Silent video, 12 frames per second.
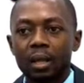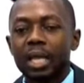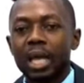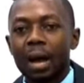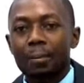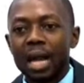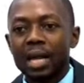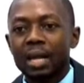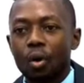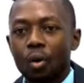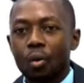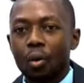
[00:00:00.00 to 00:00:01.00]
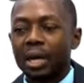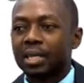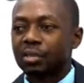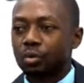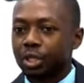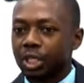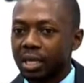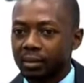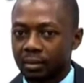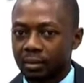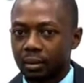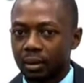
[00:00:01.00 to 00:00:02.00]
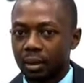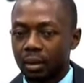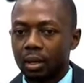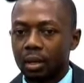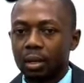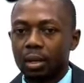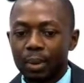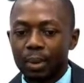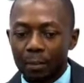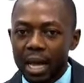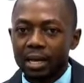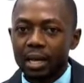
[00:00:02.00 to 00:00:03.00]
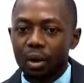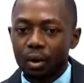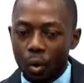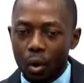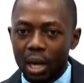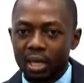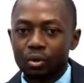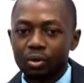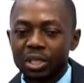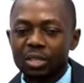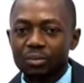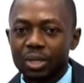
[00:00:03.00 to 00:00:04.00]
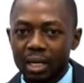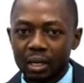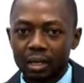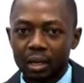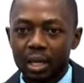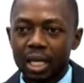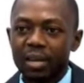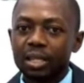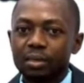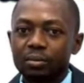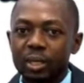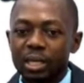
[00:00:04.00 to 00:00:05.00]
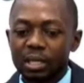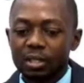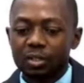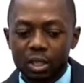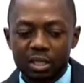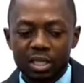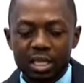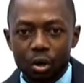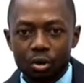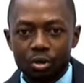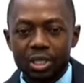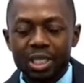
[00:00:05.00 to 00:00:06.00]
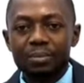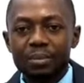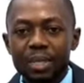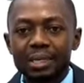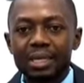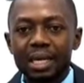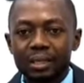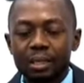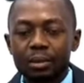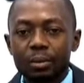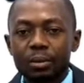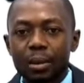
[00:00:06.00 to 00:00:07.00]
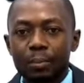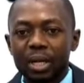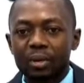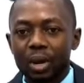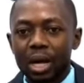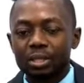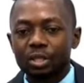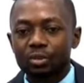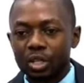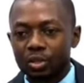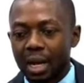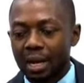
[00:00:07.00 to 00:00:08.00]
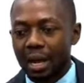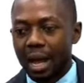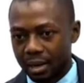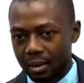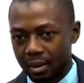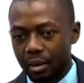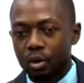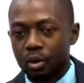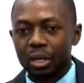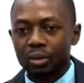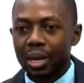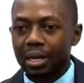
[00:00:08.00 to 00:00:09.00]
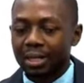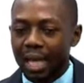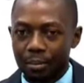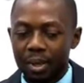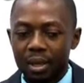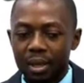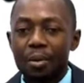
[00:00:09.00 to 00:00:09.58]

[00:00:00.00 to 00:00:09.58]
he applied the law and his conscience. Applying the law and his conscience means that if the judge deem it necessary that a particular situation at hand on a particular time